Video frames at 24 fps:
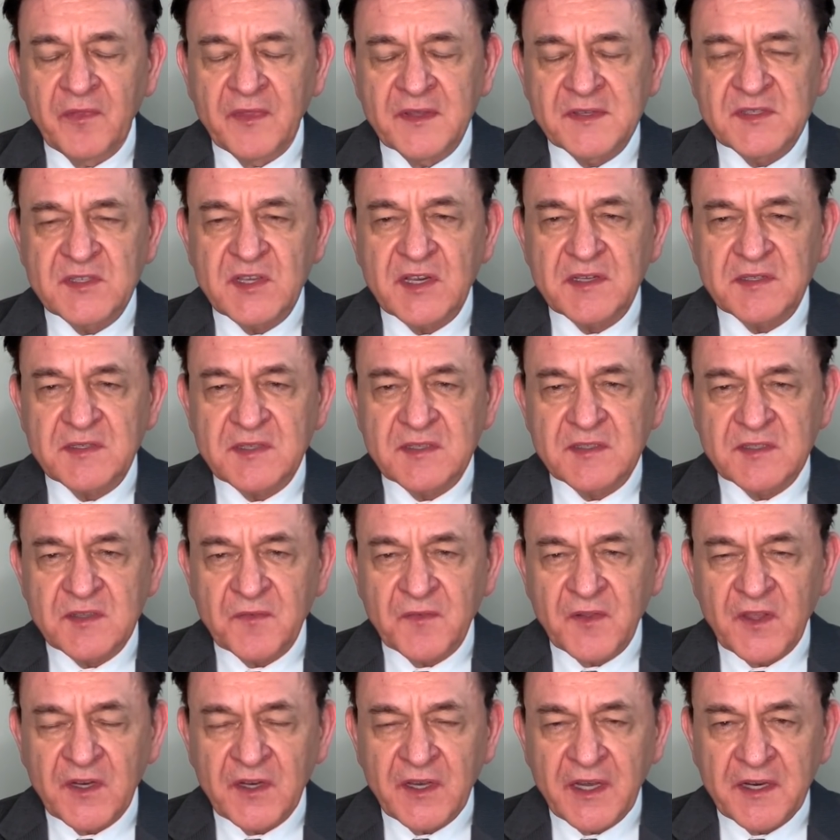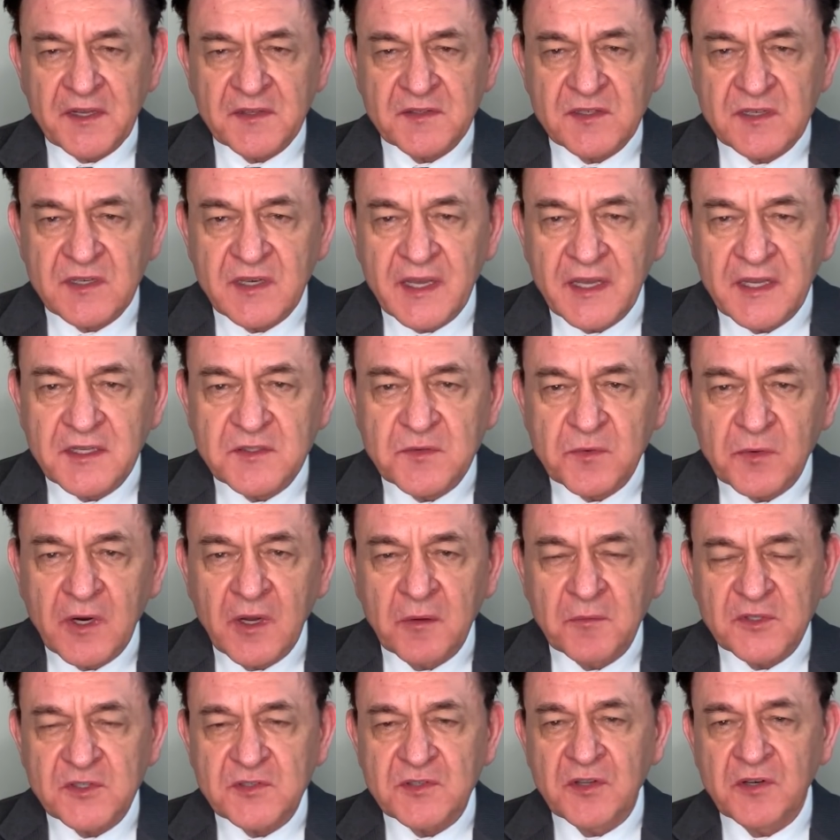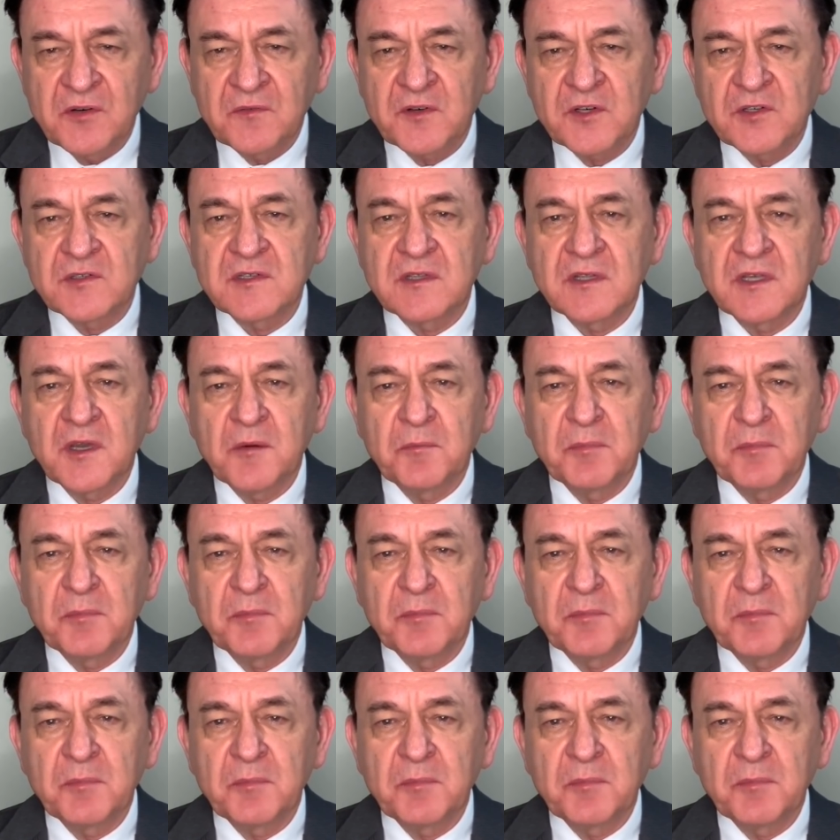citizens of the United States were almost universally